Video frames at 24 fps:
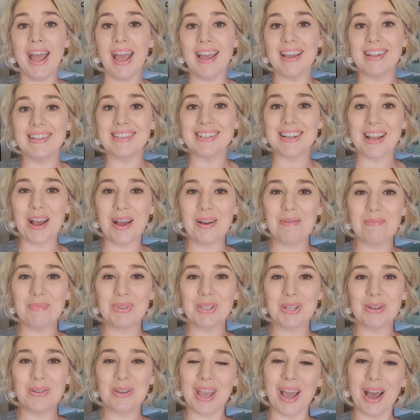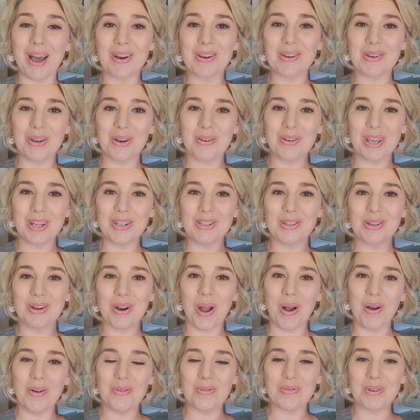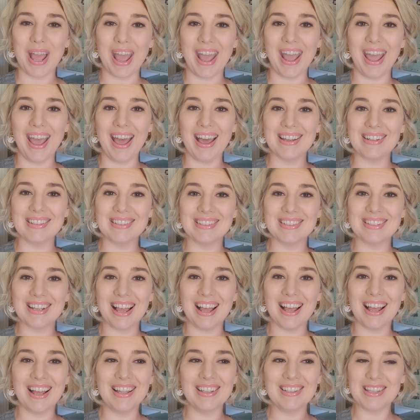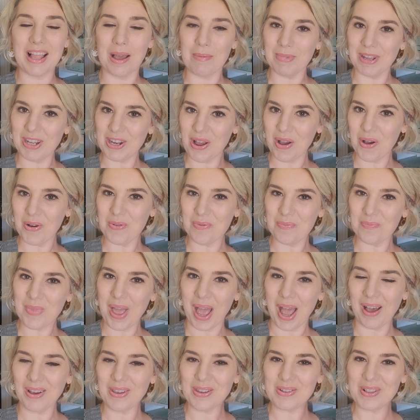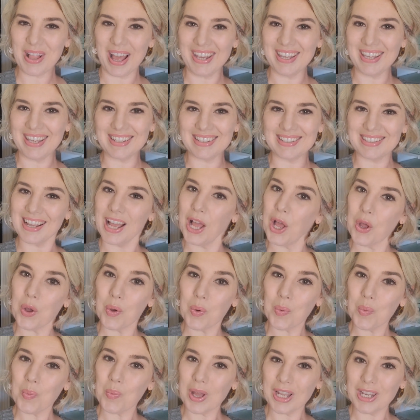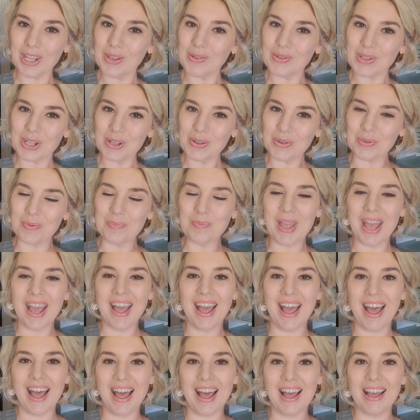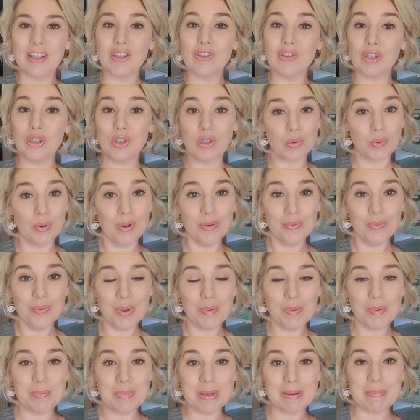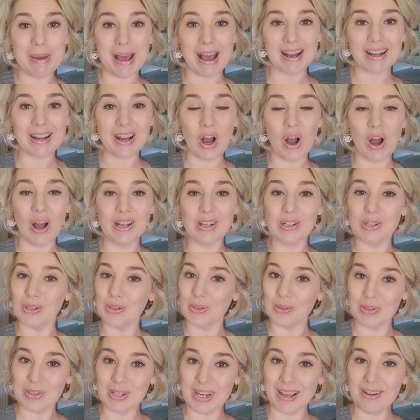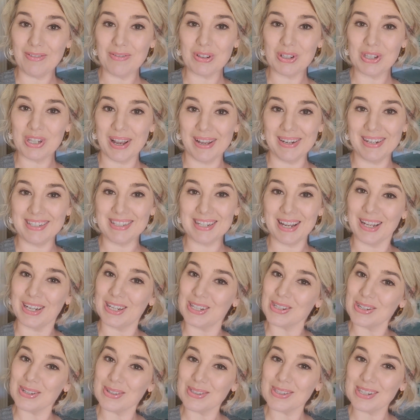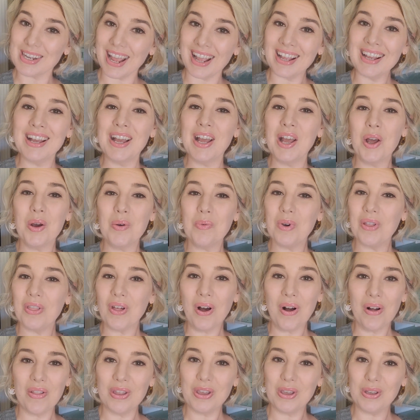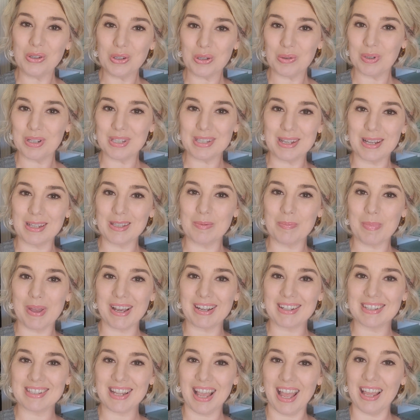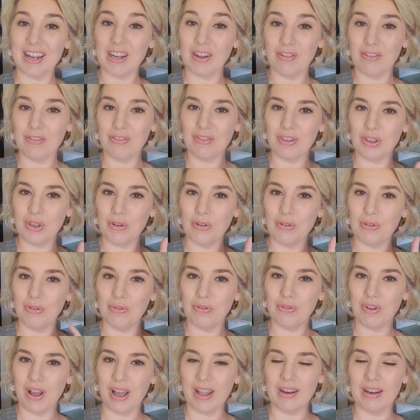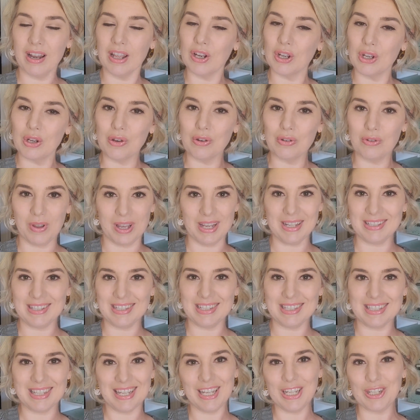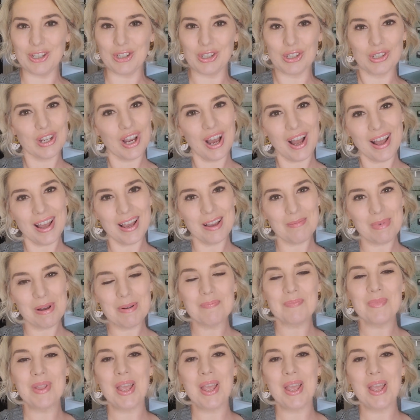And um, so yeah, go get your own and uh, let me know how you like it when you do. As usual, we will be back on Tuesday for Tiny Tidy Tuesday with all the usual suspects and a few fun new faces each time.